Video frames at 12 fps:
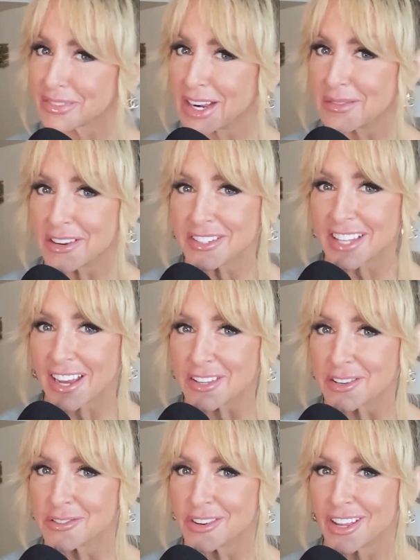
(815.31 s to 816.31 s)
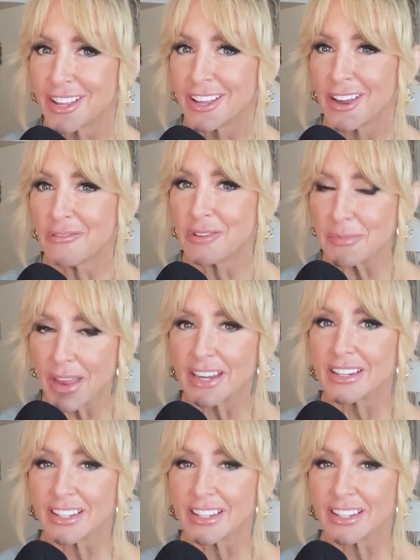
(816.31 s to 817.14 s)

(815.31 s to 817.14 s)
And I'm here to tell you, we made